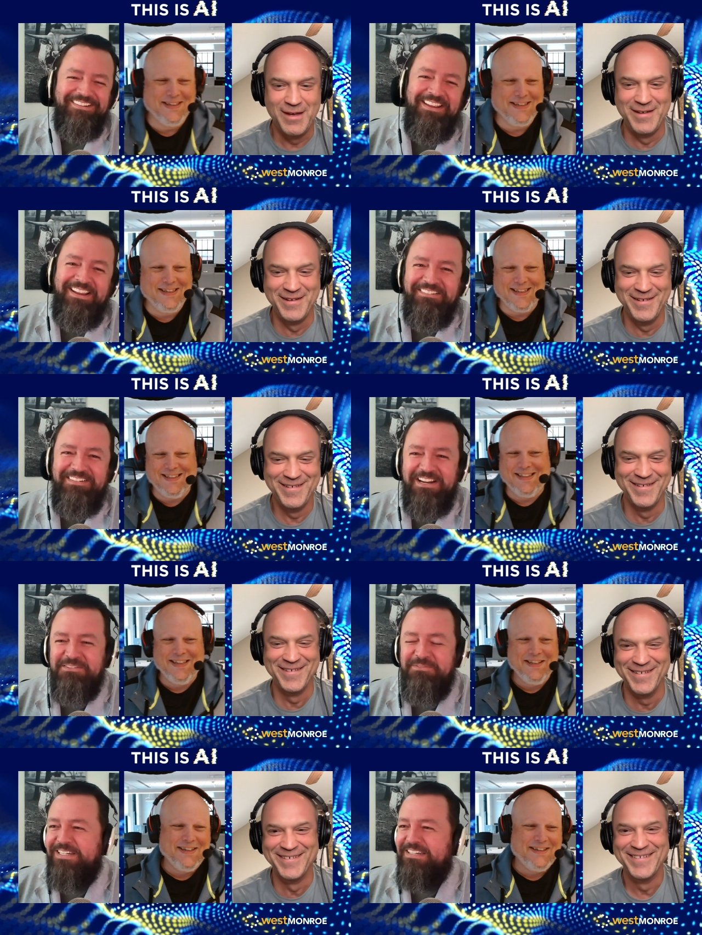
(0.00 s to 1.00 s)
Speaker 1: Yeah,
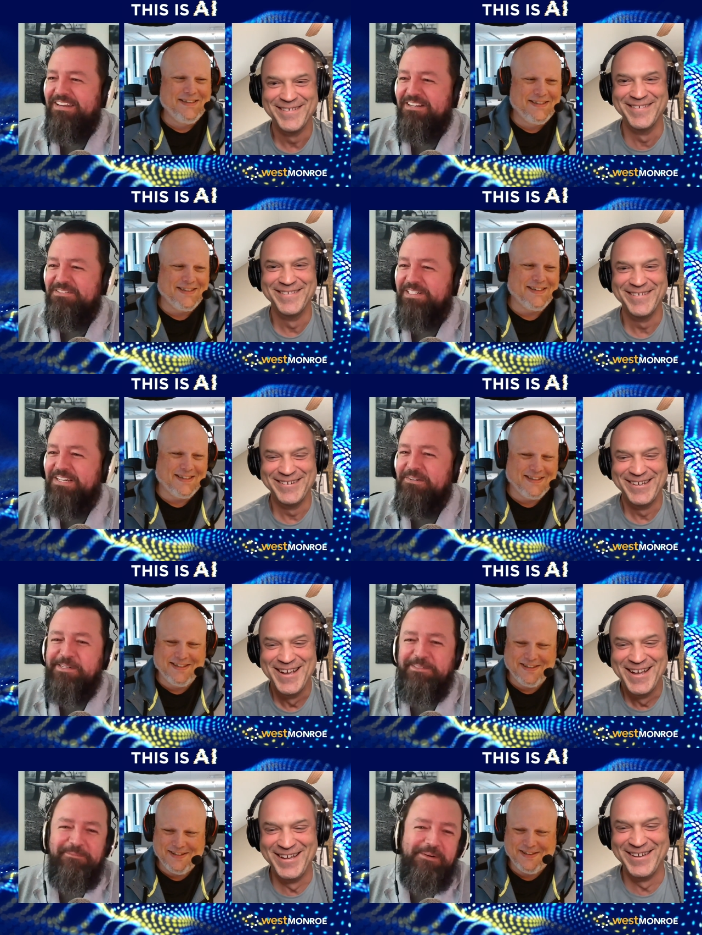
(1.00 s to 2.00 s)
next week
Speaker 2: I
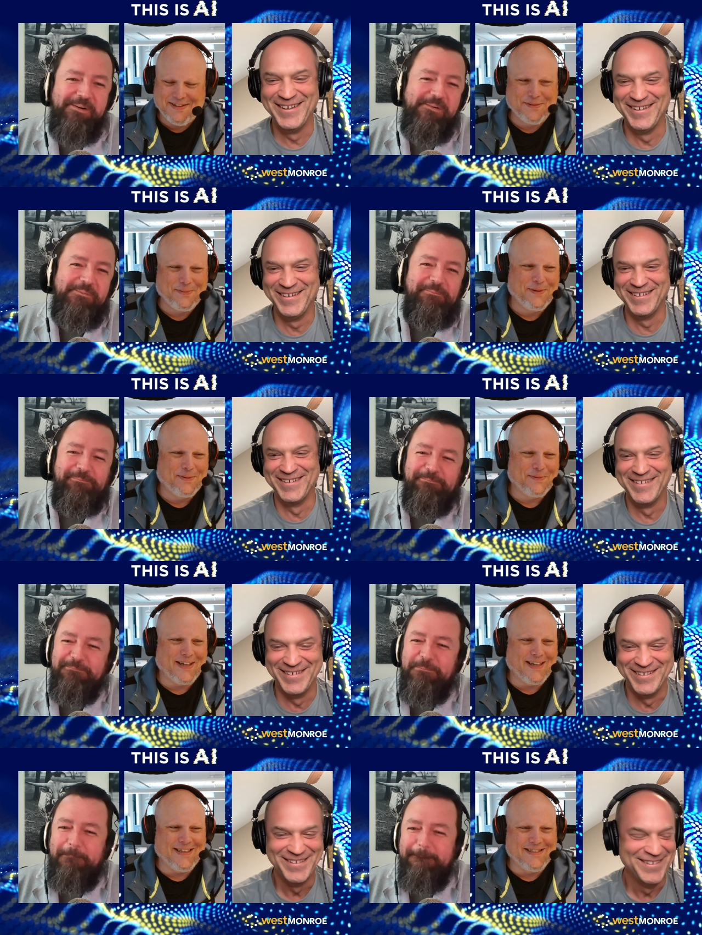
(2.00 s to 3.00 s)
will.
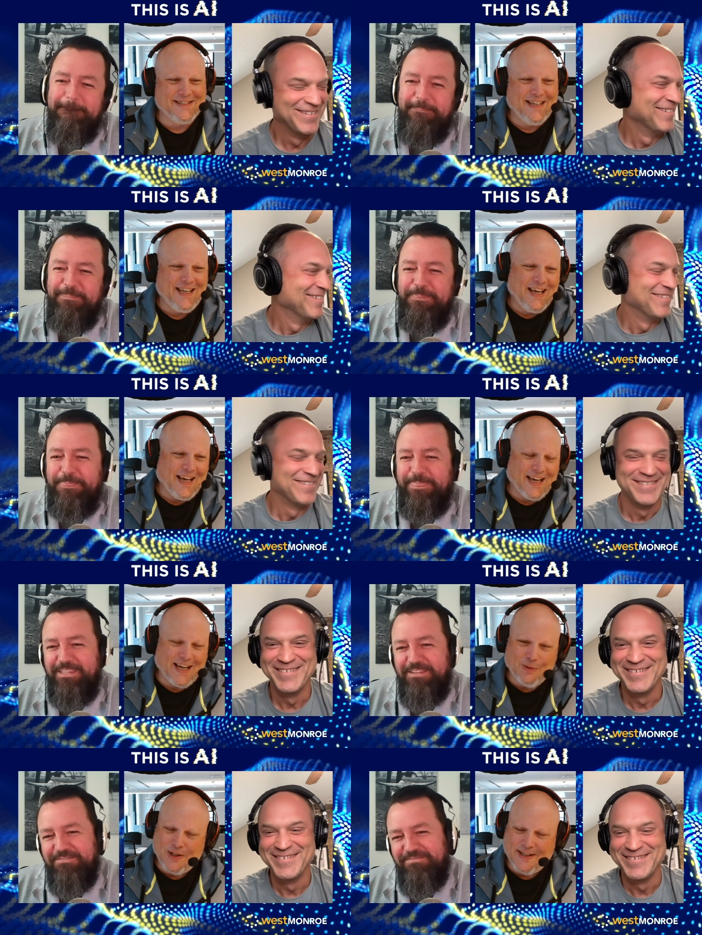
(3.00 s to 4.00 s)
Right on.
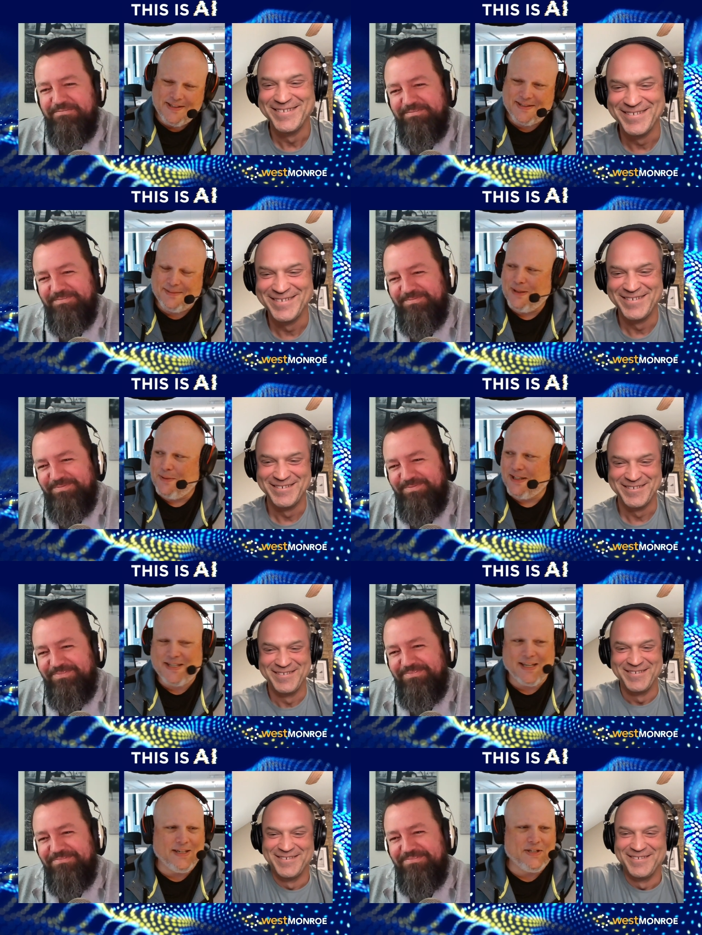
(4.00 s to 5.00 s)
Well, let's
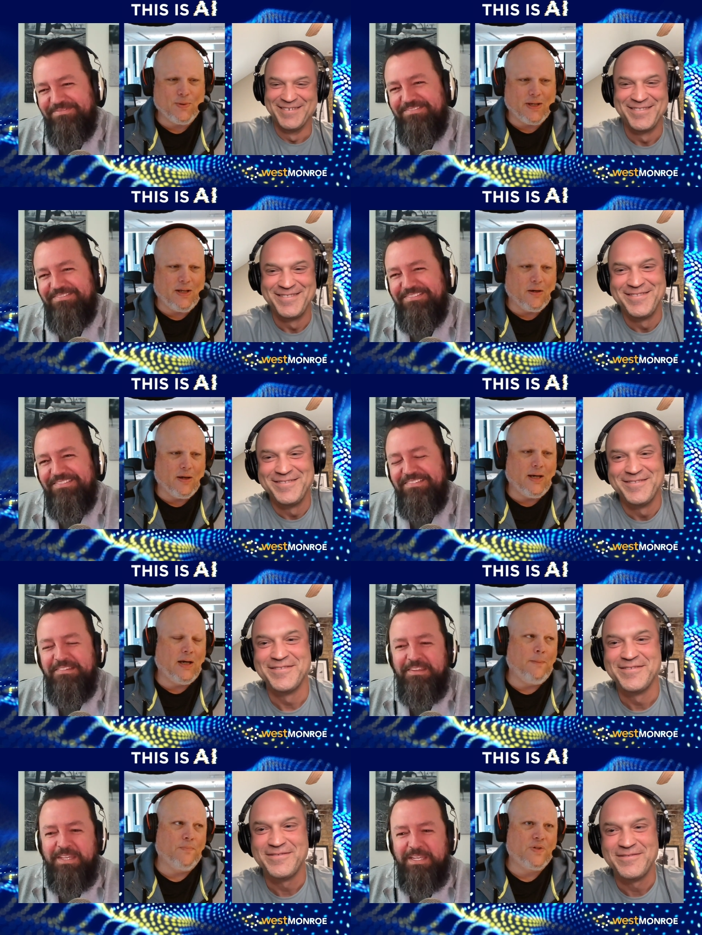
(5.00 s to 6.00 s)
get into it here.
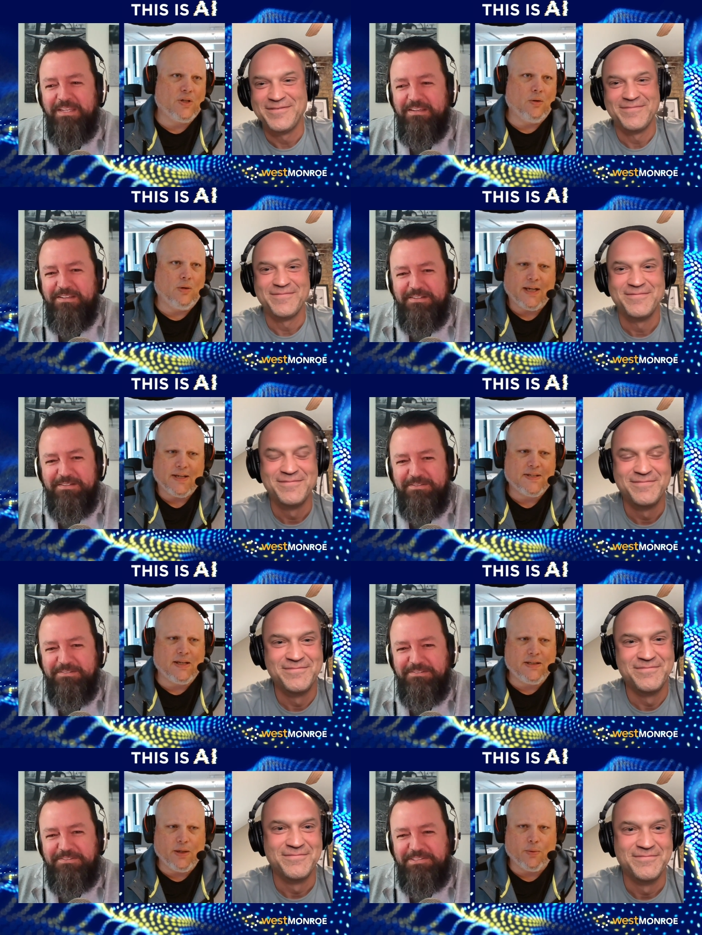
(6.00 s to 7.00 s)
So like I
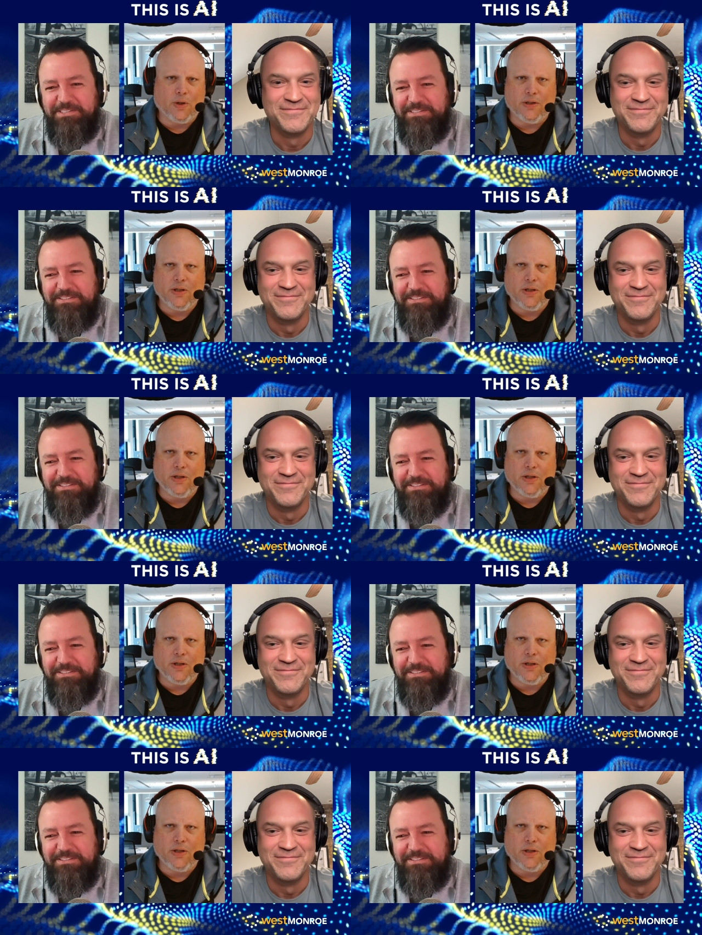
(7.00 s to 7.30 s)
said, today we're going to